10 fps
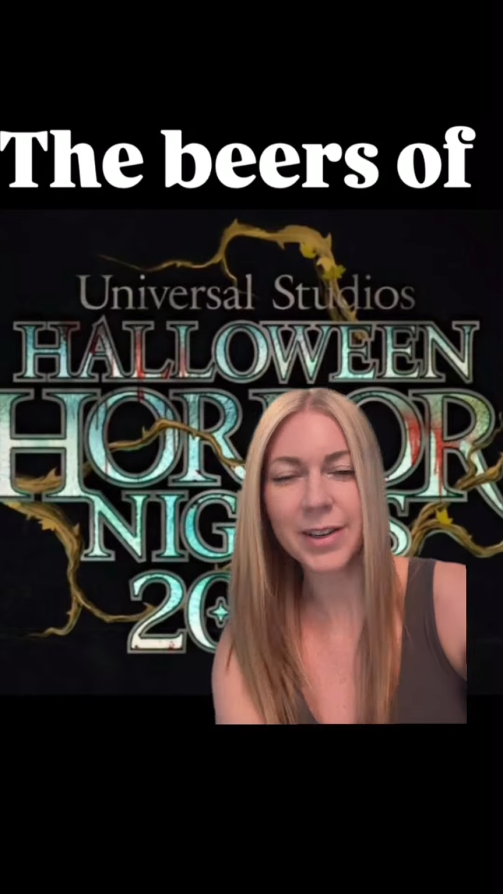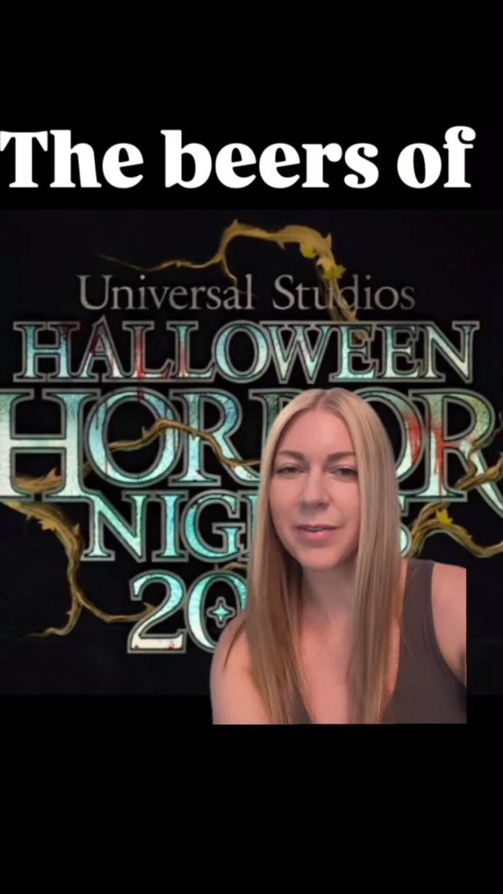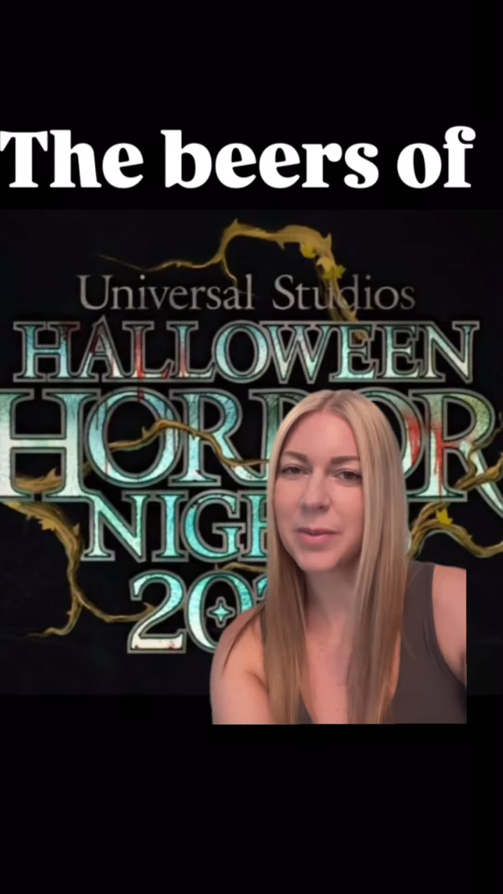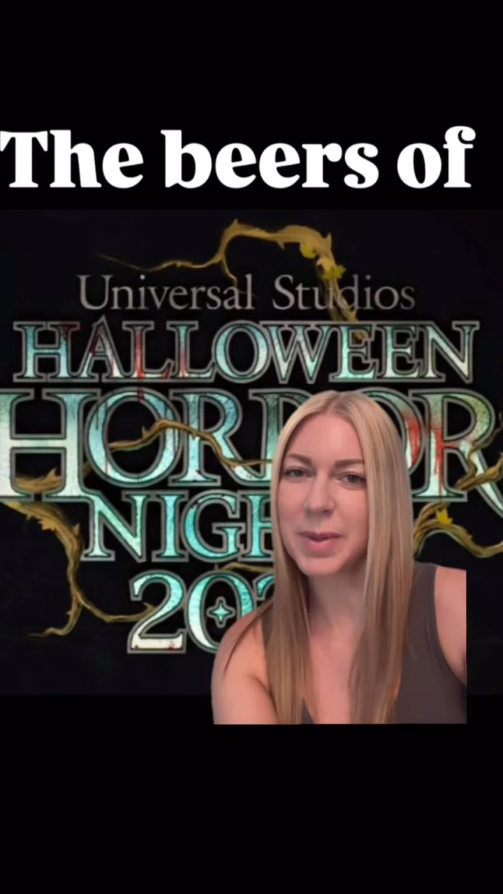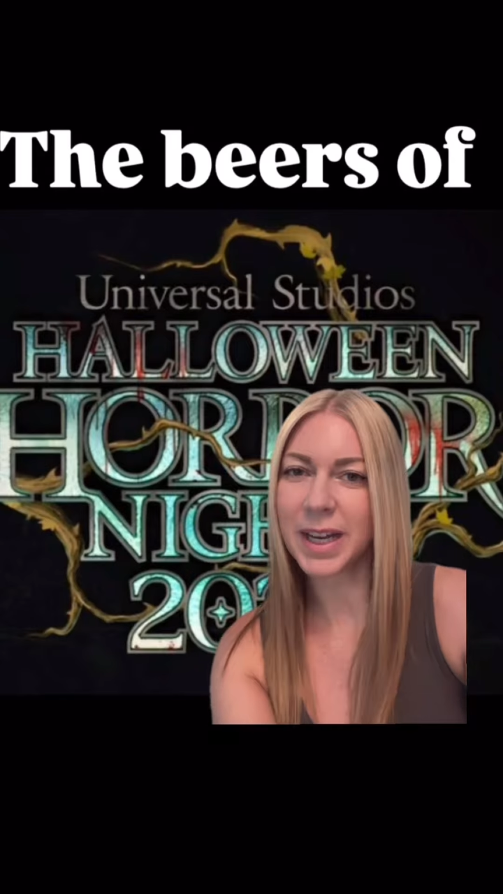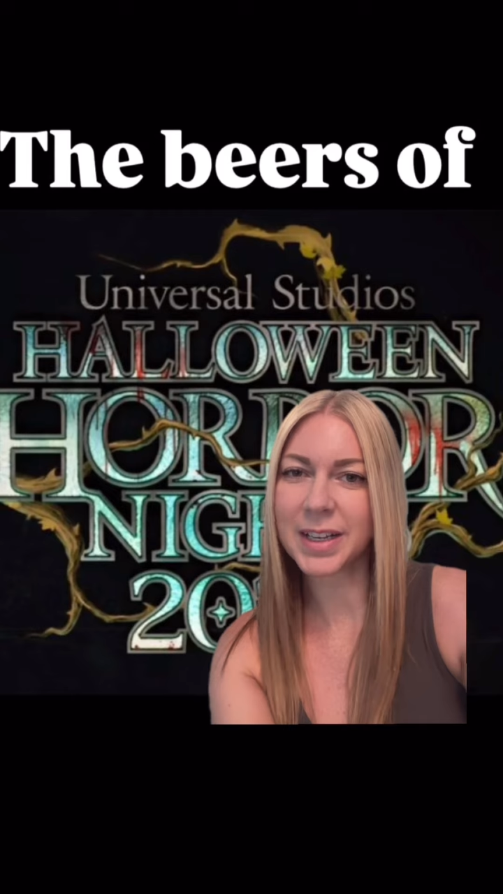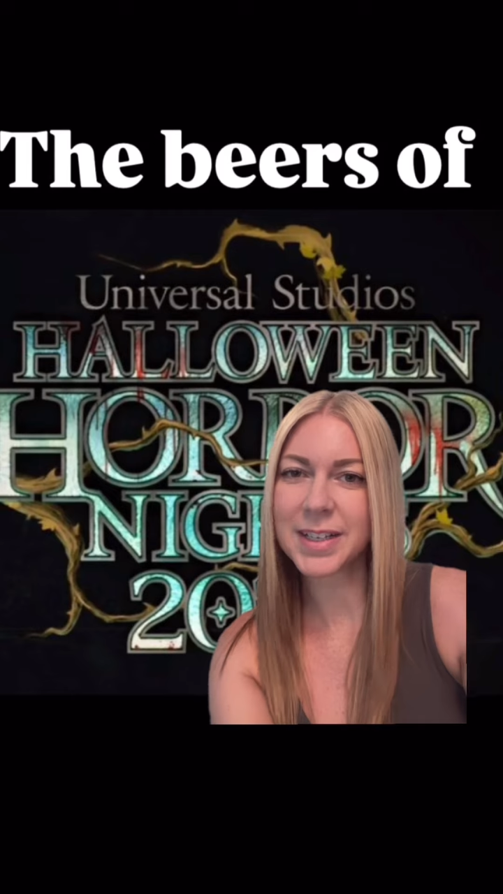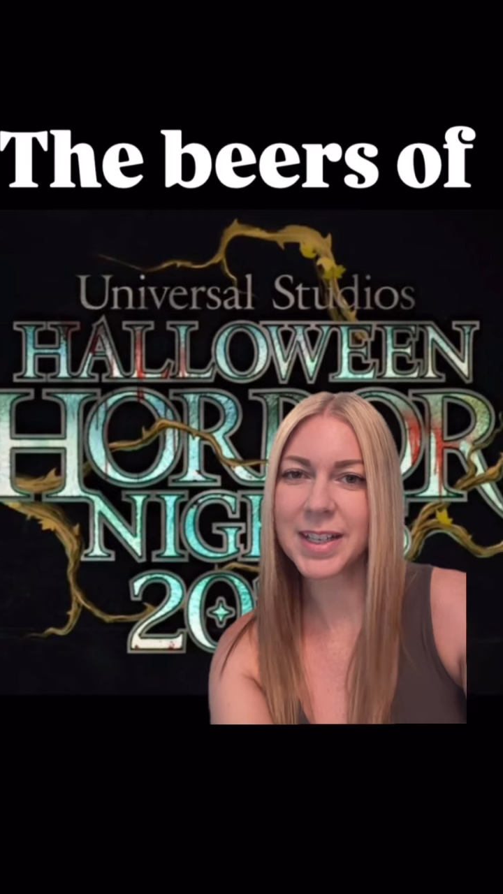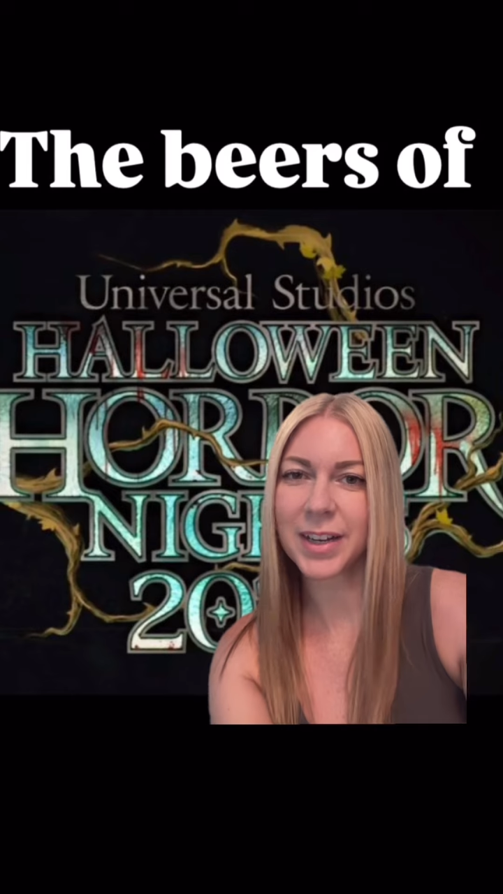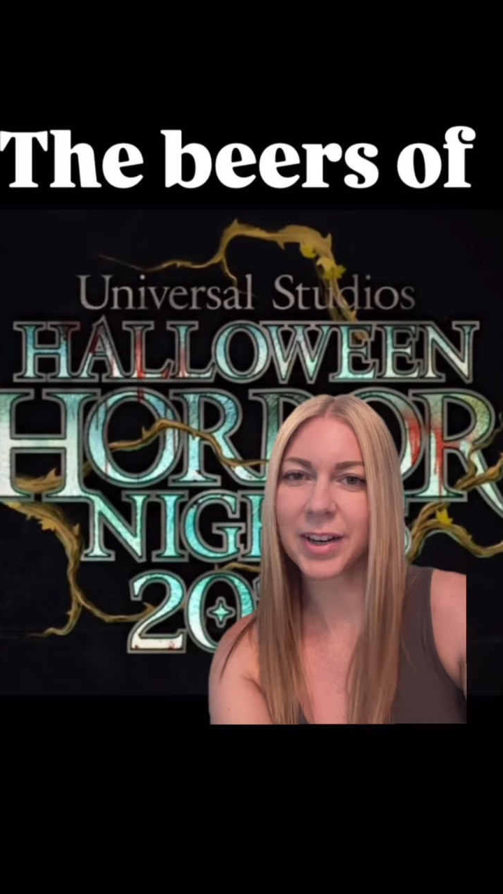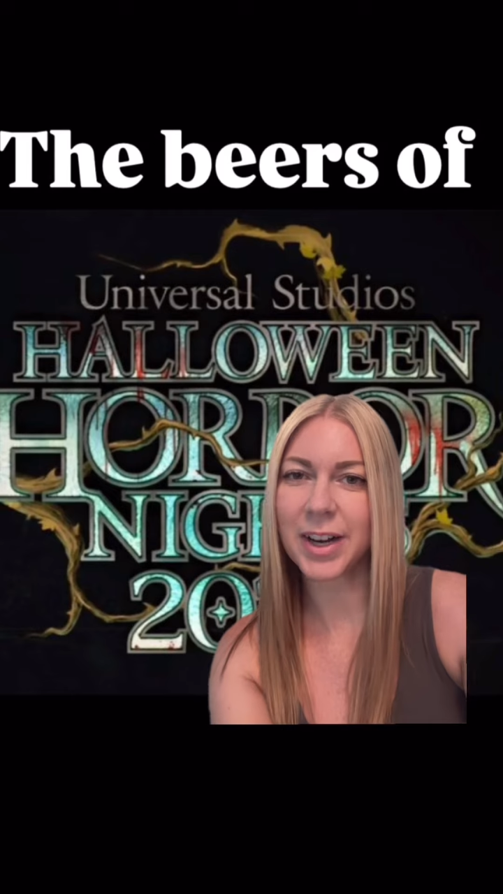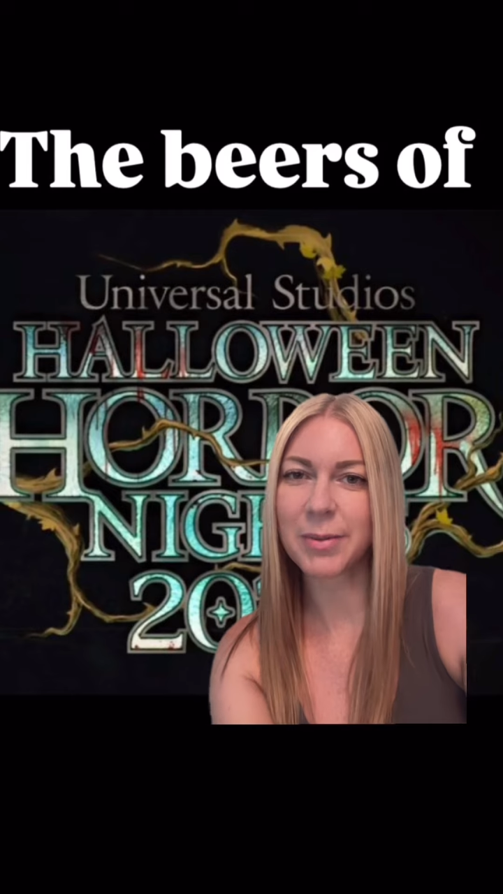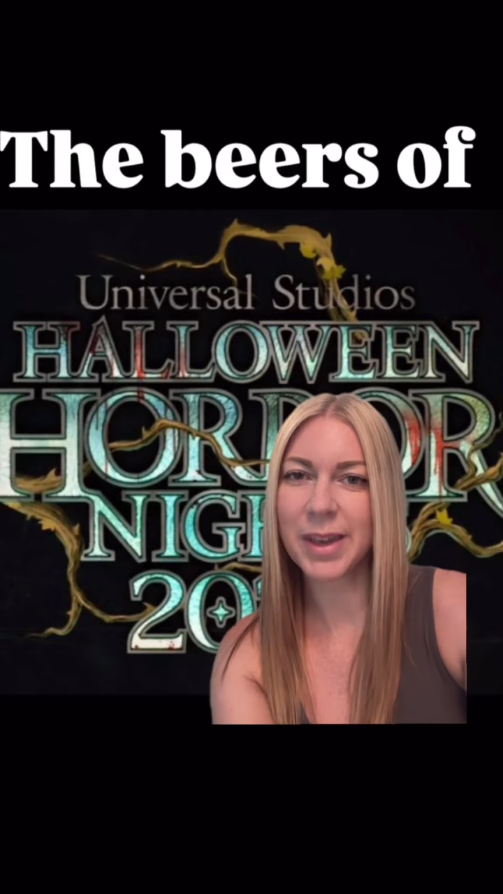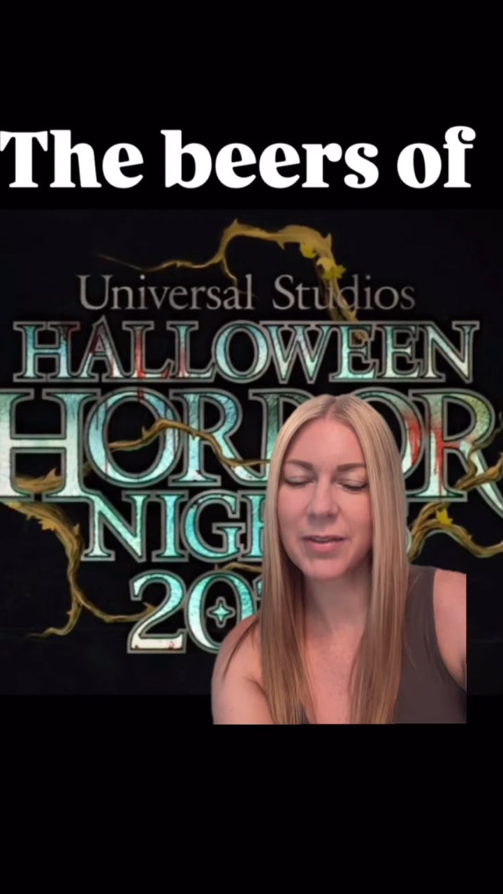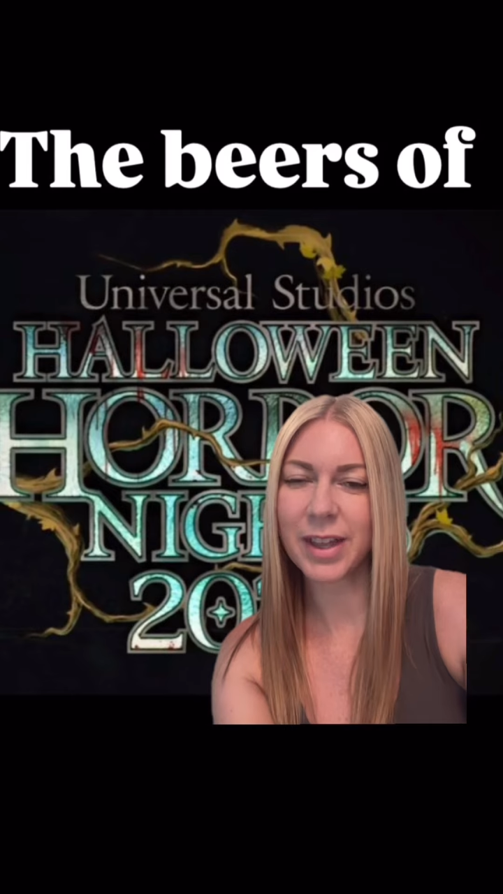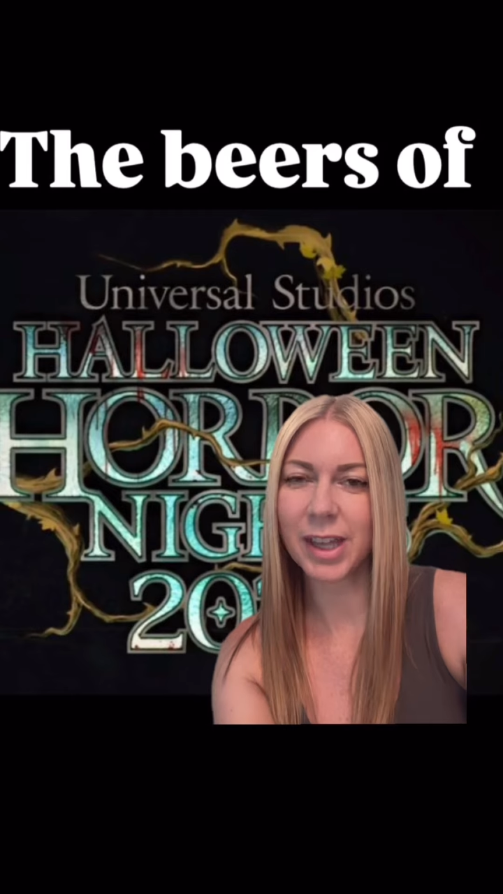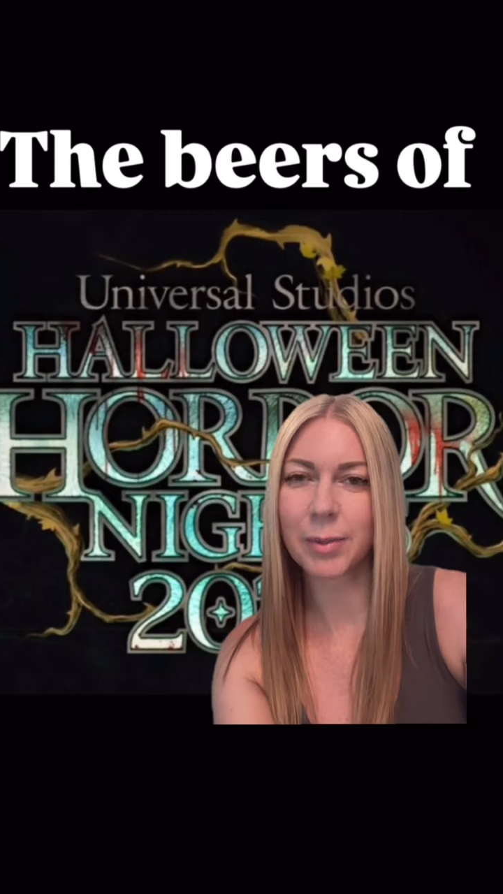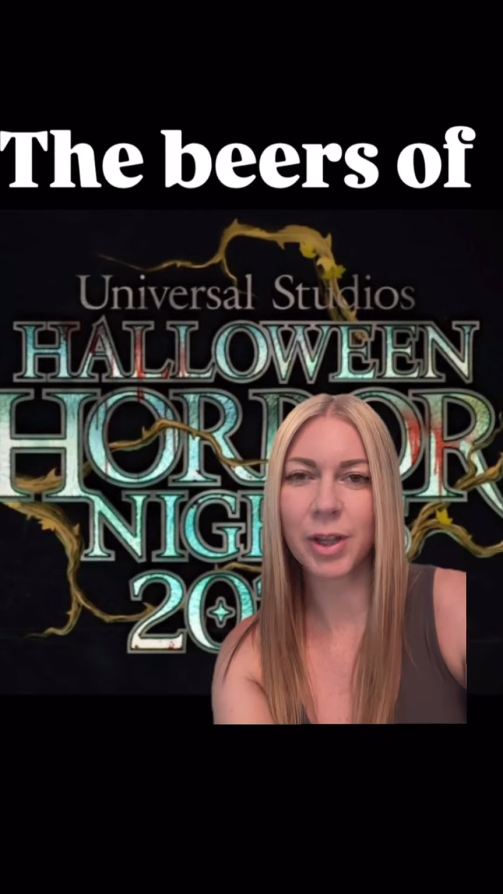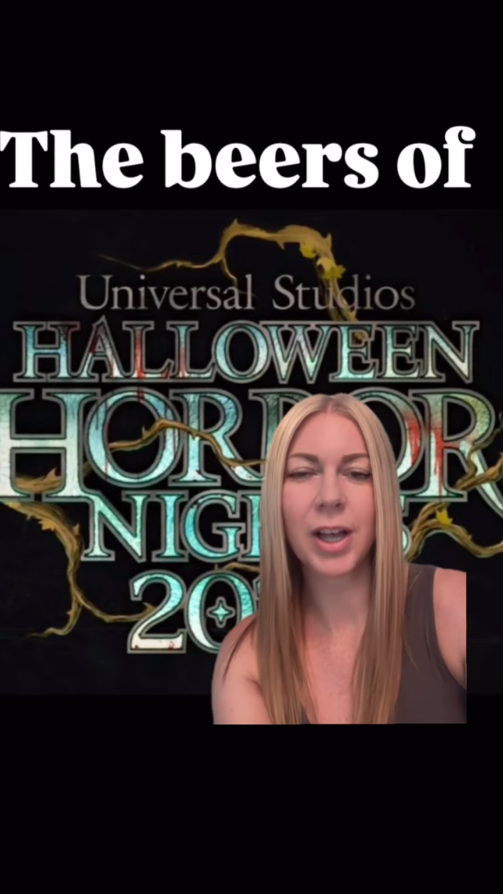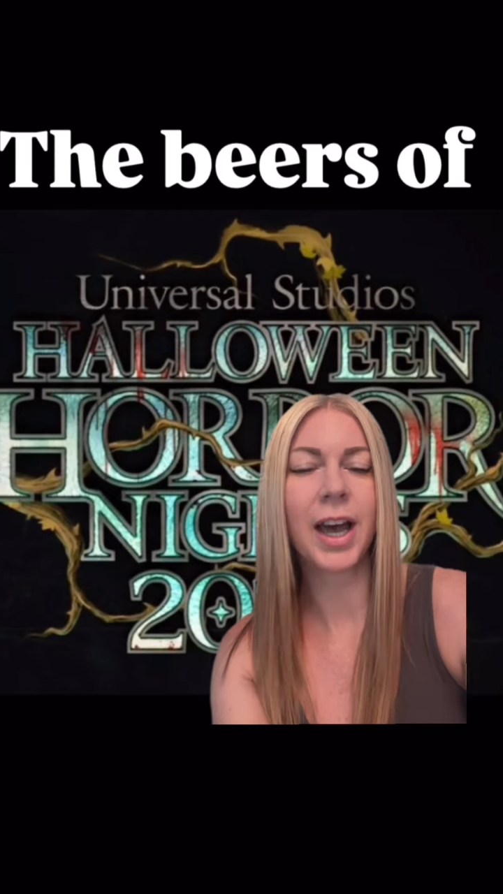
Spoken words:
of the beers that are going to be available